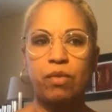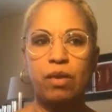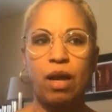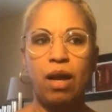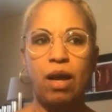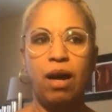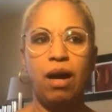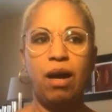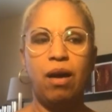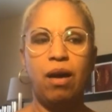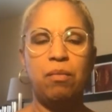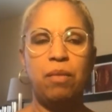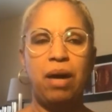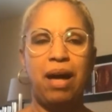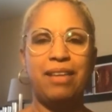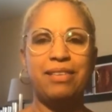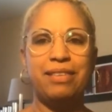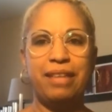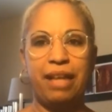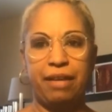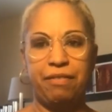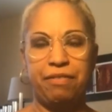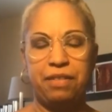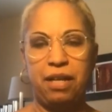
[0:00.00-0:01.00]
a
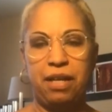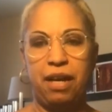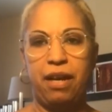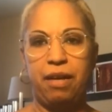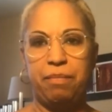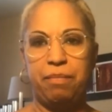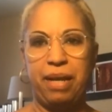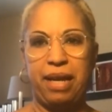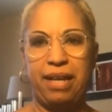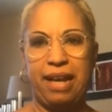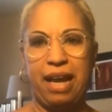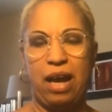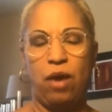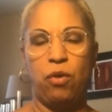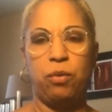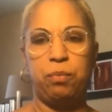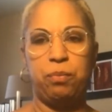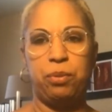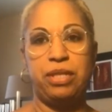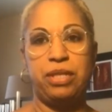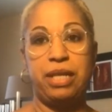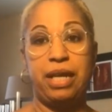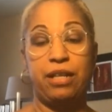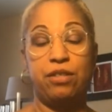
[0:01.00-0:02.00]
lifetime and how it
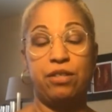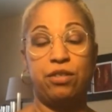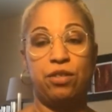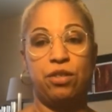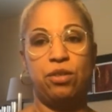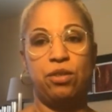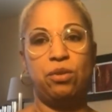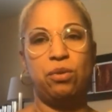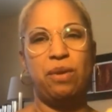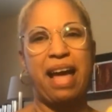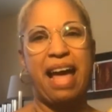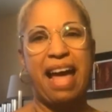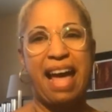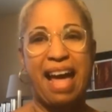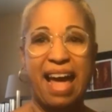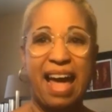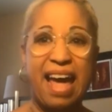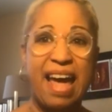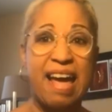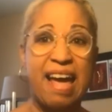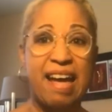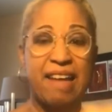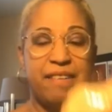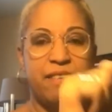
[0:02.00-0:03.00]
pertains to you,
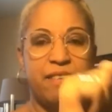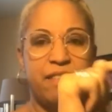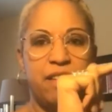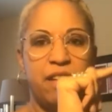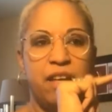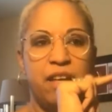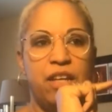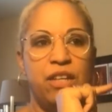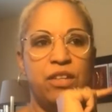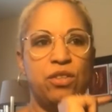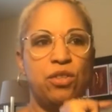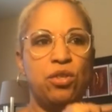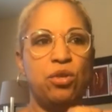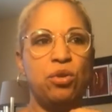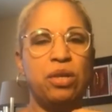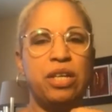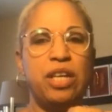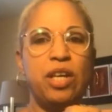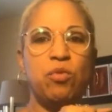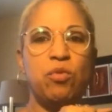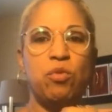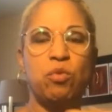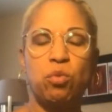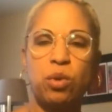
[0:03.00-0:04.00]
and to
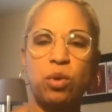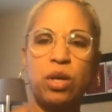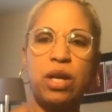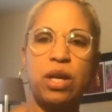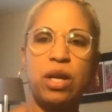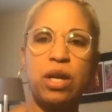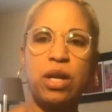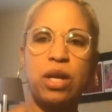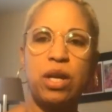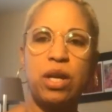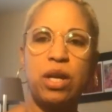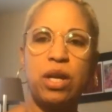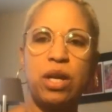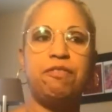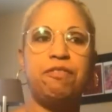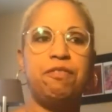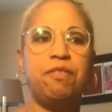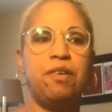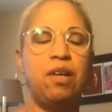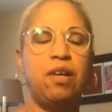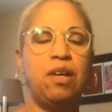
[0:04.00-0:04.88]
get rid of